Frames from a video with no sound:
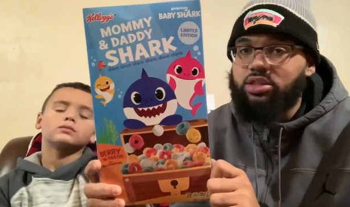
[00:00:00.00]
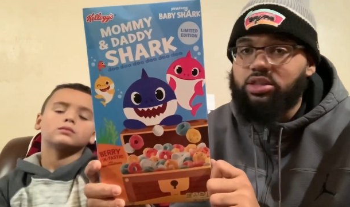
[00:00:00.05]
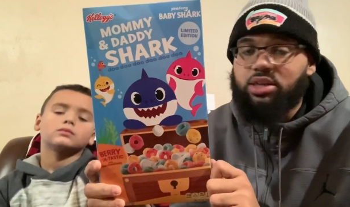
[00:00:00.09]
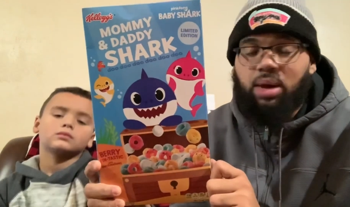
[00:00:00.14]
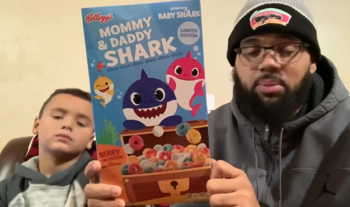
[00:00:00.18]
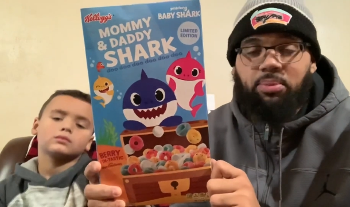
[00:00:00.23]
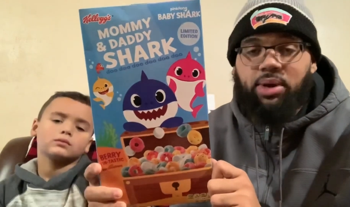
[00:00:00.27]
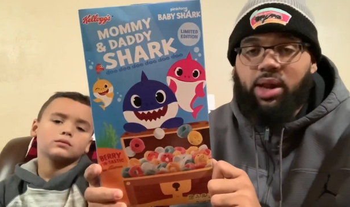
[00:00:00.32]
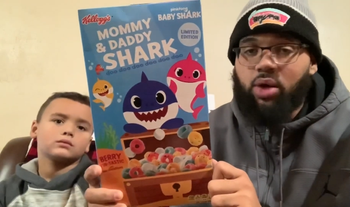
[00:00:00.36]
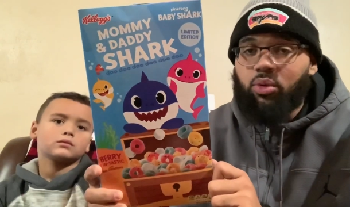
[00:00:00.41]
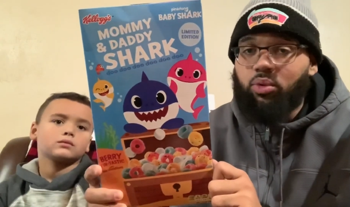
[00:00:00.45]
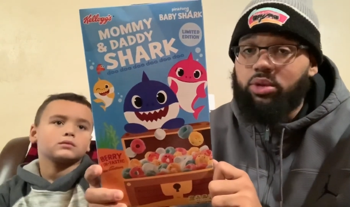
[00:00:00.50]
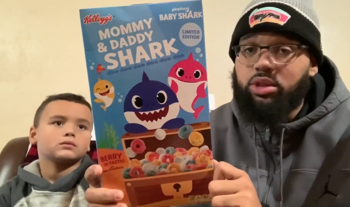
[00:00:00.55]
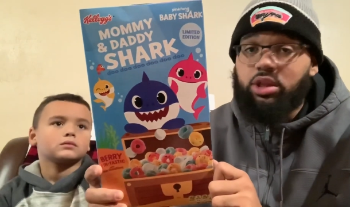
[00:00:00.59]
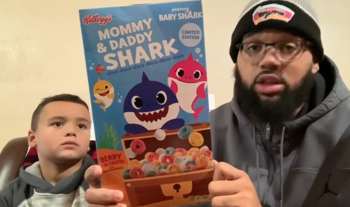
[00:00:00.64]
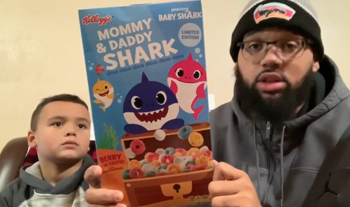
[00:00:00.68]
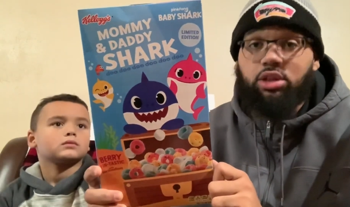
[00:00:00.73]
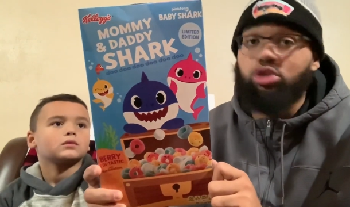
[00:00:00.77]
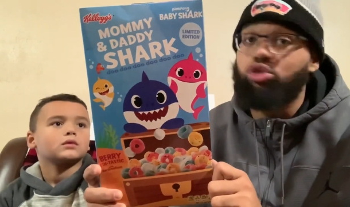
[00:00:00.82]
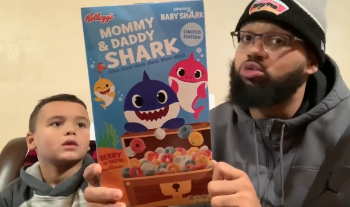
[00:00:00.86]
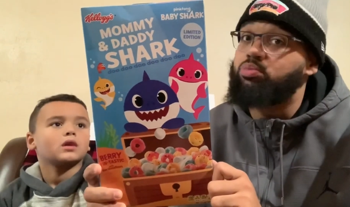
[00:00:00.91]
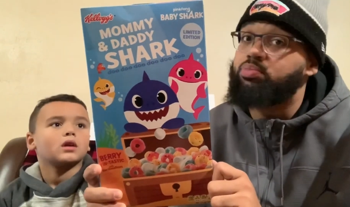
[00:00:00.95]
Speaker 1: coming out with the
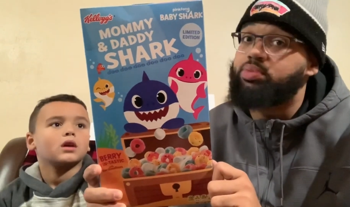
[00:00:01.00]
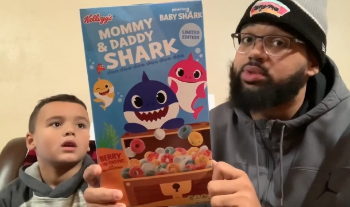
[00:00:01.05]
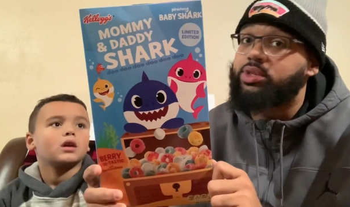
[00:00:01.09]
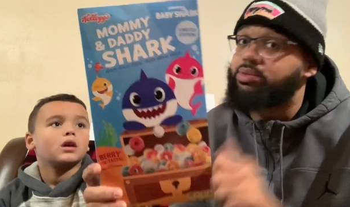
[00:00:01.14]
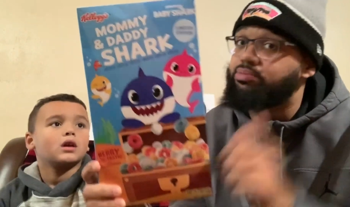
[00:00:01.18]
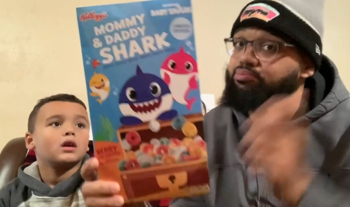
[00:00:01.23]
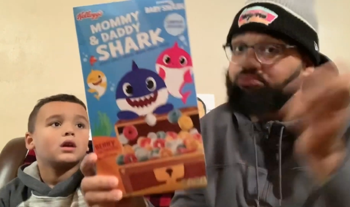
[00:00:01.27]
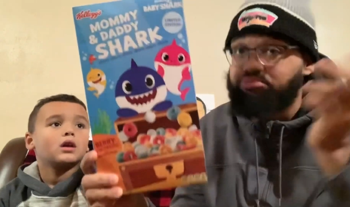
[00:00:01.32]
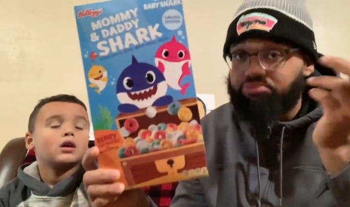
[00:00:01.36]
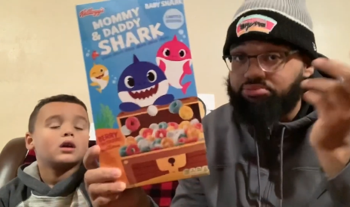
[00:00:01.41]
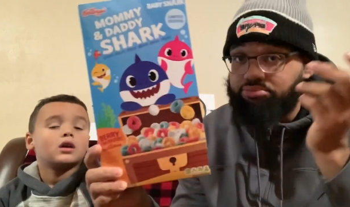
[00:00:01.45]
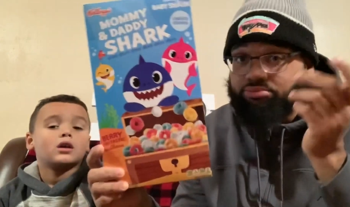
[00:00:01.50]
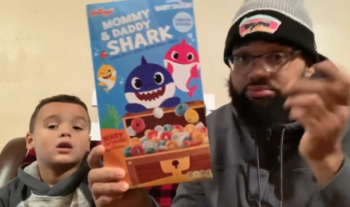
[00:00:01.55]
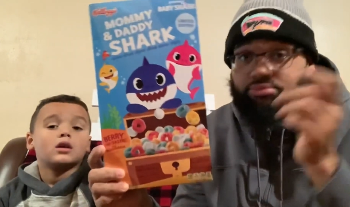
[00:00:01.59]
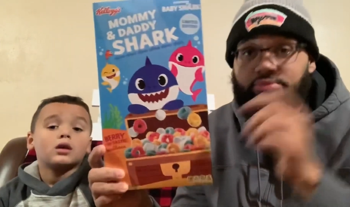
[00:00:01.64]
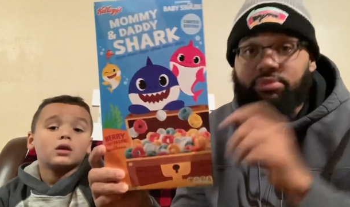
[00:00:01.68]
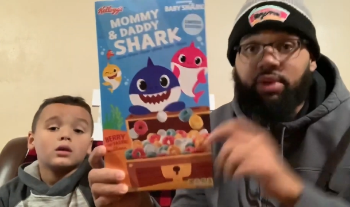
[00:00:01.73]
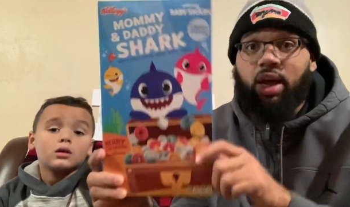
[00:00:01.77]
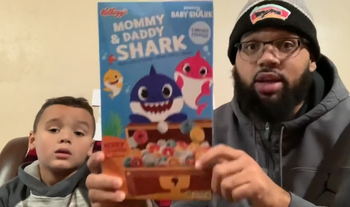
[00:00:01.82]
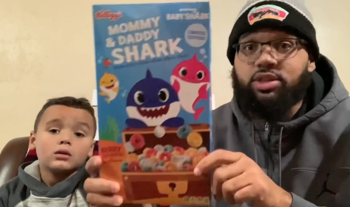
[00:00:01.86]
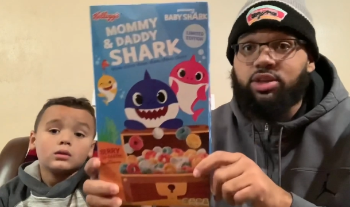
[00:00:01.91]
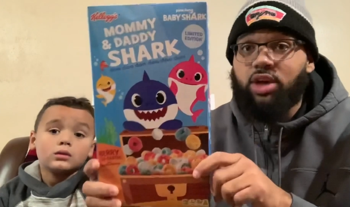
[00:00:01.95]
loops.
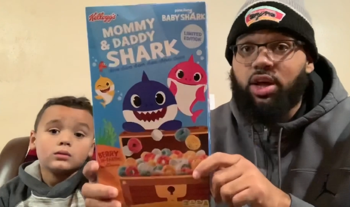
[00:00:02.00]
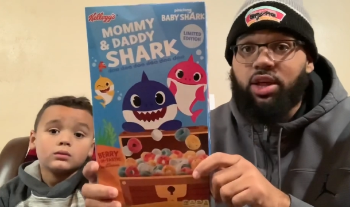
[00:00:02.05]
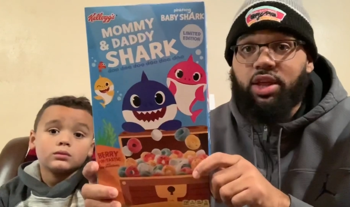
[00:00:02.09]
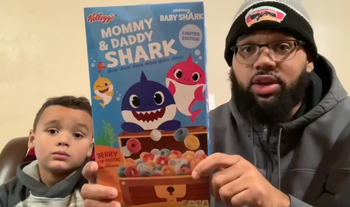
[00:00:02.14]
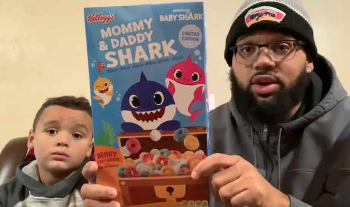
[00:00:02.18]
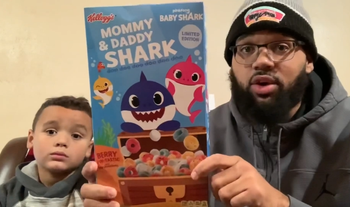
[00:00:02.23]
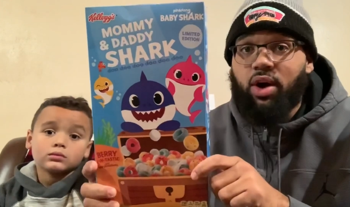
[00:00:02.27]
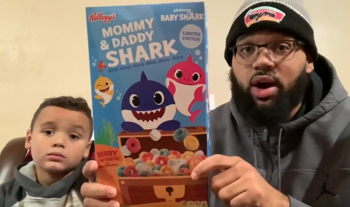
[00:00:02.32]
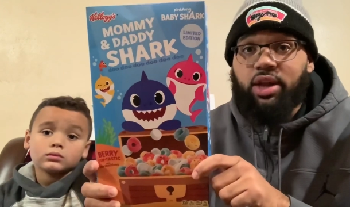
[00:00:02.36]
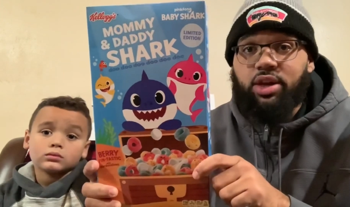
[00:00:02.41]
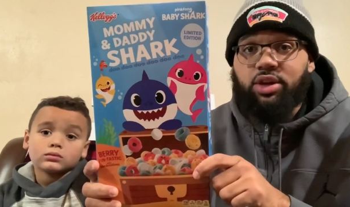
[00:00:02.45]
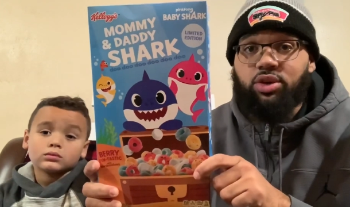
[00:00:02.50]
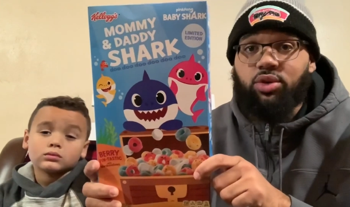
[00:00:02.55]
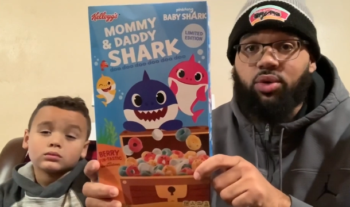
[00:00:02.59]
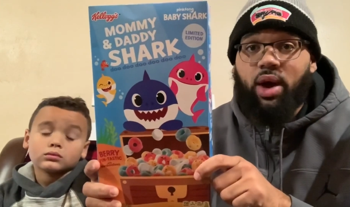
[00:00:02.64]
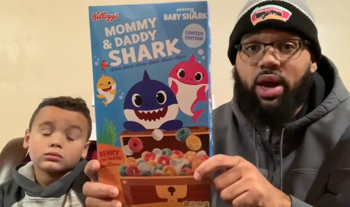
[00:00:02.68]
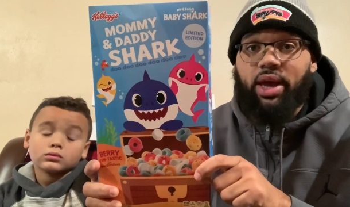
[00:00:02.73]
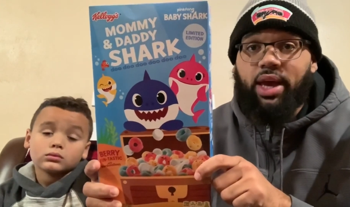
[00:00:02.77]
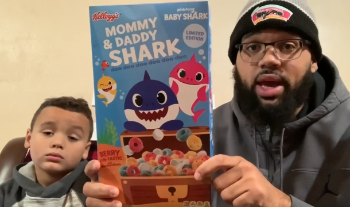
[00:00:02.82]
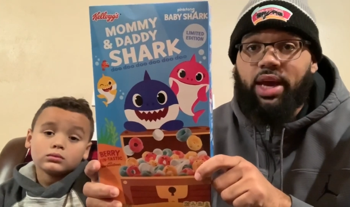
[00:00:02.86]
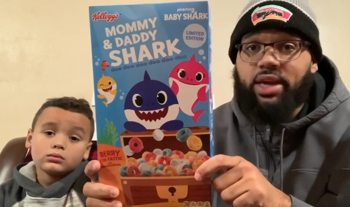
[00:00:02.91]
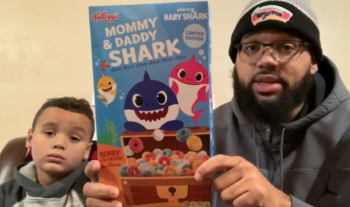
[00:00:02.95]
That's all they know how to do, I
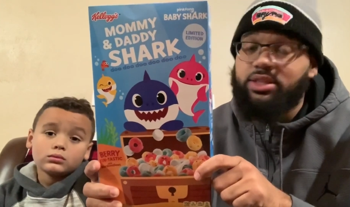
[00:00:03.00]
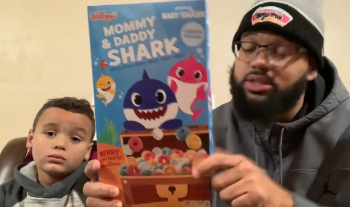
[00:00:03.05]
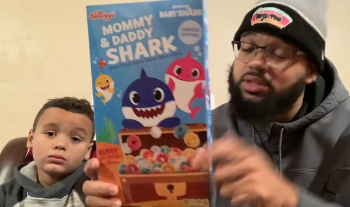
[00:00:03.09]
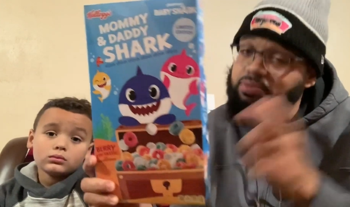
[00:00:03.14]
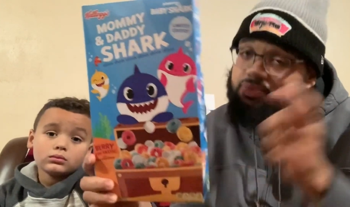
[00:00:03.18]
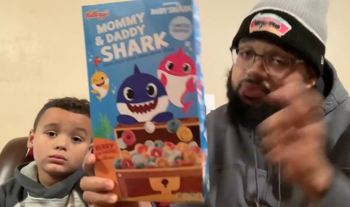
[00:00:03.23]
guess.